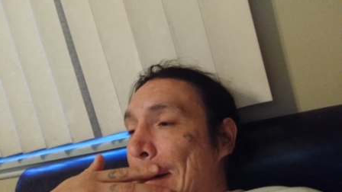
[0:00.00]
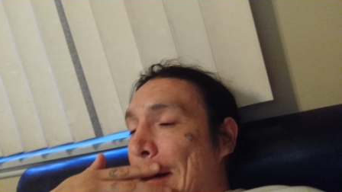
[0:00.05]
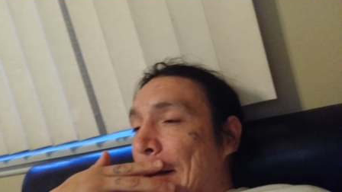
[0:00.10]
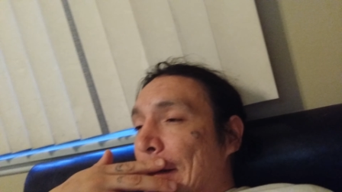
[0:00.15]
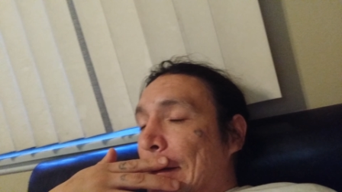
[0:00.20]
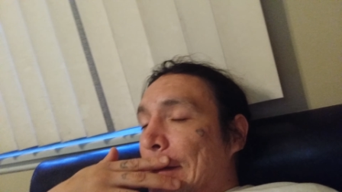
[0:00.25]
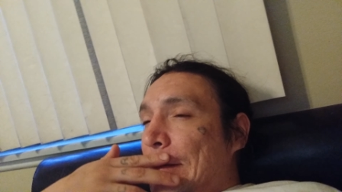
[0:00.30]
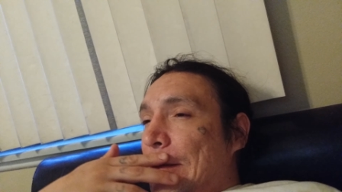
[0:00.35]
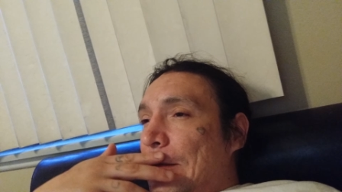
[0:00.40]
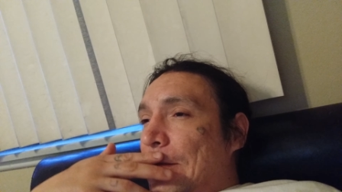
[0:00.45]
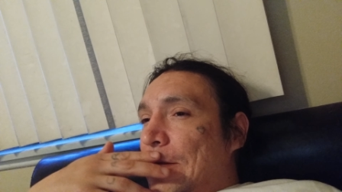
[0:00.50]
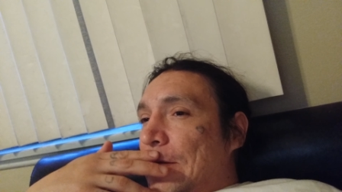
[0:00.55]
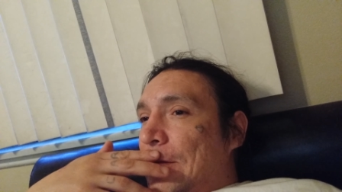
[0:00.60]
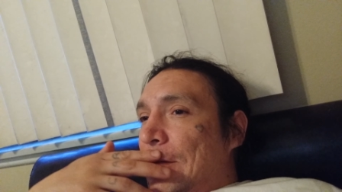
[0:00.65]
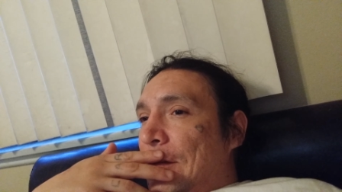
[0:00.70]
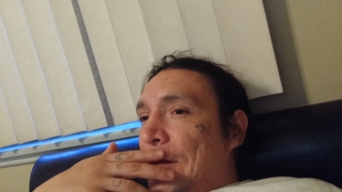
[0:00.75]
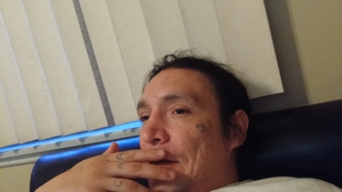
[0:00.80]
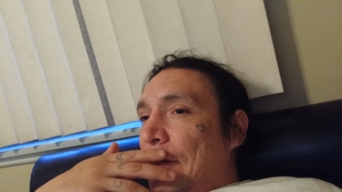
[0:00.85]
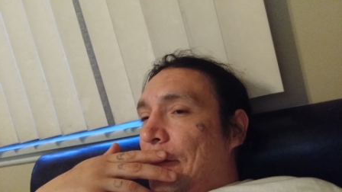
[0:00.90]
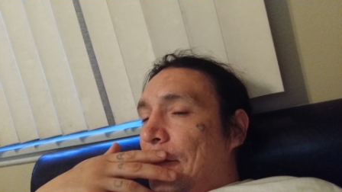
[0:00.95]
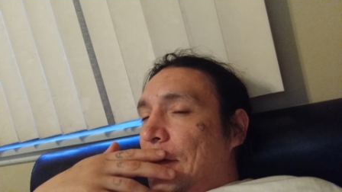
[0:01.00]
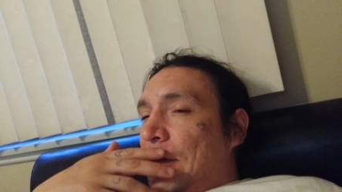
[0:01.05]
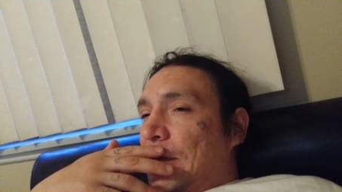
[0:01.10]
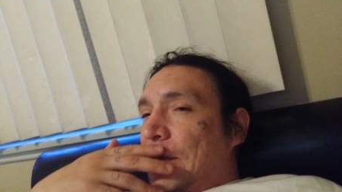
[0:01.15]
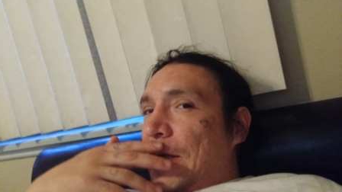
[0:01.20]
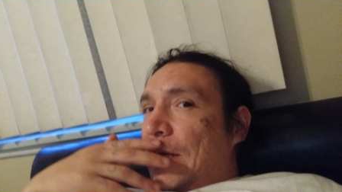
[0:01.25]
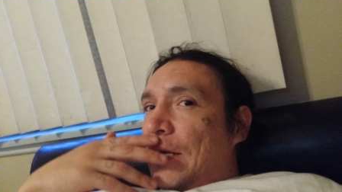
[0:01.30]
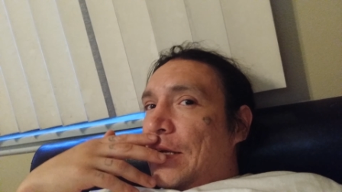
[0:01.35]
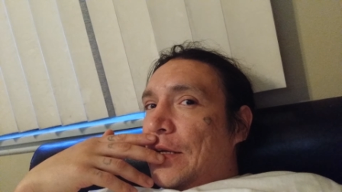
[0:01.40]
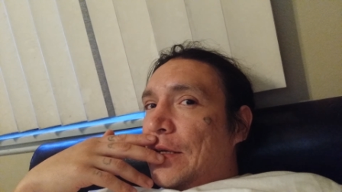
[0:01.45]
how do I, say, I want to
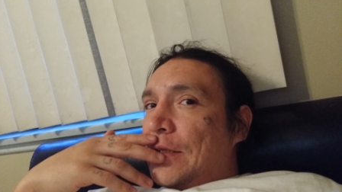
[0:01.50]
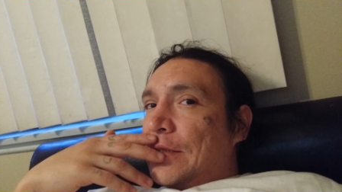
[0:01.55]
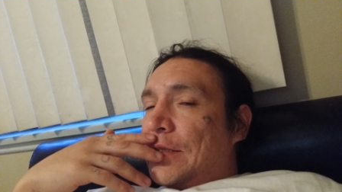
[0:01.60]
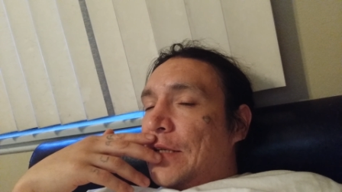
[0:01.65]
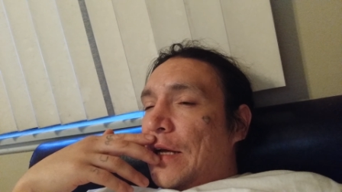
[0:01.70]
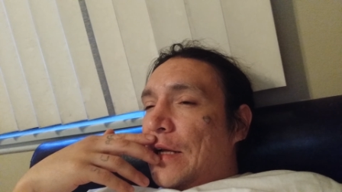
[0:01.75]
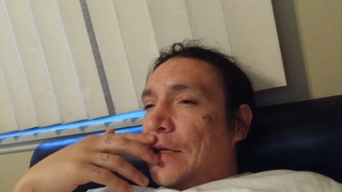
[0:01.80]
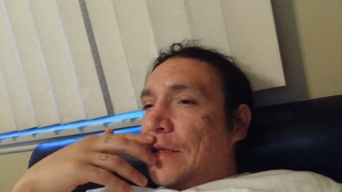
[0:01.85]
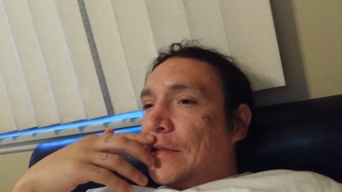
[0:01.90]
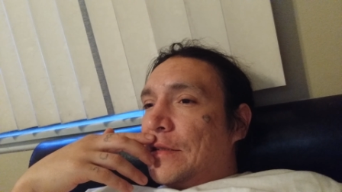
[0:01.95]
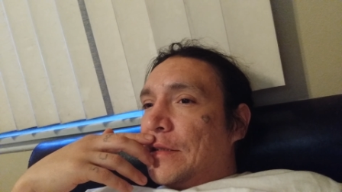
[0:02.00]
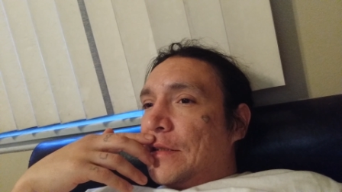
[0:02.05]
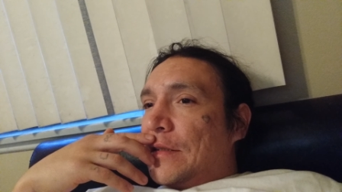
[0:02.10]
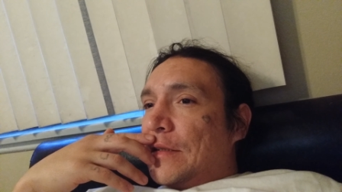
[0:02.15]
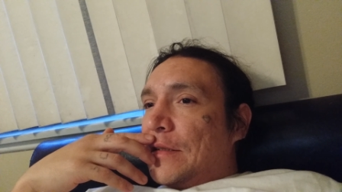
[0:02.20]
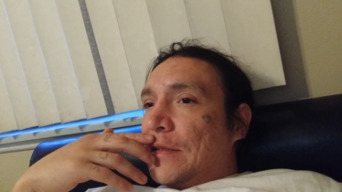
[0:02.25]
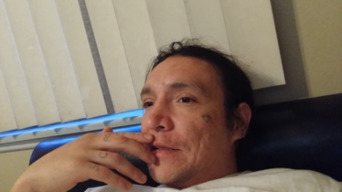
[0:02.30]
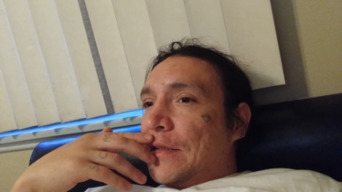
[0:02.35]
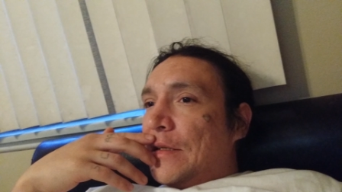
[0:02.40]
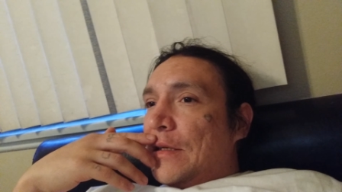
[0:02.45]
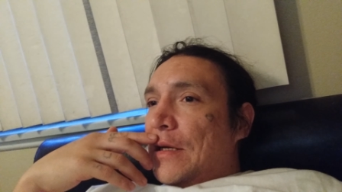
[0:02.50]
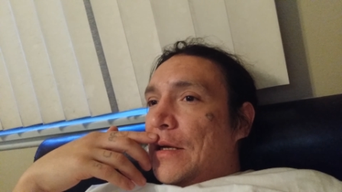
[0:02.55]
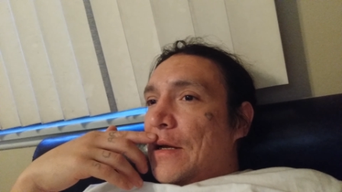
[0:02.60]
say it intelligently